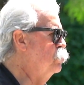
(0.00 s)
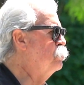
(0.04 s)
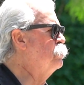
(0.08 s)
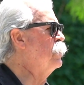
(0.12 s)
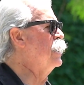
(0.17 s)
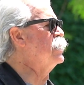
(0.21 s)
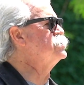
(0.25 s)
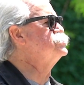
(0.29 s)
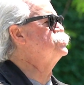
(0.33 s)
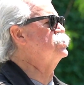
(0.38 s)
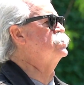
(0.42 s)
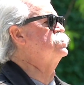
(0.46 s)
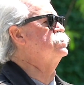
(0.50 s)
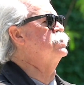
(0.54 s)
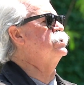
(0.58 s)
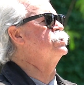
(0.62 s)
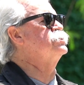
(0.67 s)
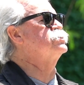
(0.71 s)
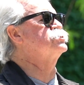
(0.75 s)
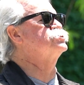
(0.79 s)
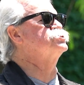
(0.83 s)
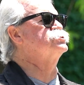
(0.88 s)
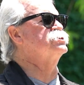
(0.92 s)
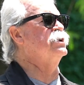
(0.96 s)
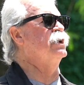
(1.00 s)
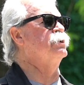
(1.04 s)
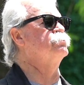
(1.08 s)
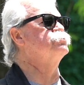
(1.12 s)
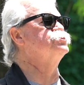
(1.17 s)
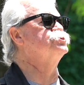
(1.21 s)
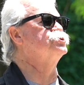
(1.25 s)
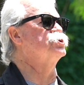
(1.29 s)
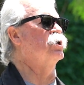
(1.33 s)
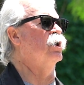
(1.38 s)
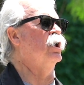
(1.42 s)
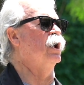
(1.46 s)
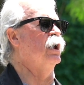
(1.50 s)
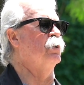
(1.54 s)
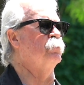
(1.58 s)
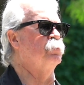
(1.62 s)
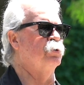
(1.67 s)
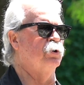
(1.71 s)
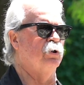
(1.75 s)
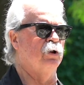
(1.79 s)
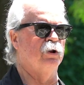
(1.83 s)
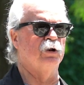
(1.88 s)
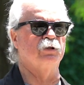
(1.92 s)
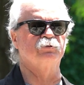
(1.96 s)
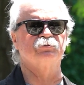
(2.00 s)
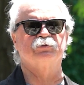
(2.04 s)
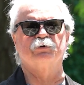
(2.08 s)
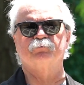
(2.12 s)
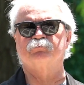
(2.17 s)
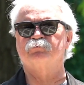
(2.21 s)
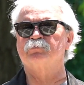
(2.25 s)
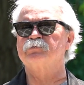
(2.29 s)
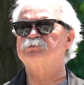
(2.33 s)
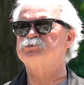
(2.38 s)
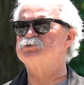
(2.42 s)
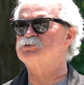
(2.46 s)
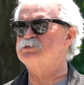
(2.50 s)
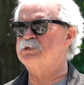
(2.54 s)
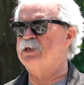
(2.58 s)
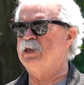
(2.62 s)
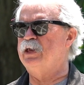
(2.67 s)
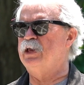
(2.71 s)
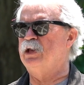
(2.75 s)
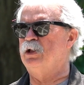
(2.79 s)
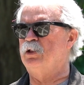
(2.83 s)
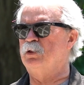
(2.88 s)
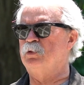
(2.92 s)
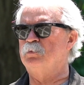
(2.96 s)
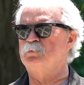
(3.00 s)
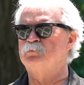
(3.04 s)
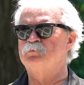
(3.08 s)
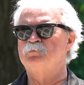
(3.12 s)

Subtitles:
basically the same job but on a different scale.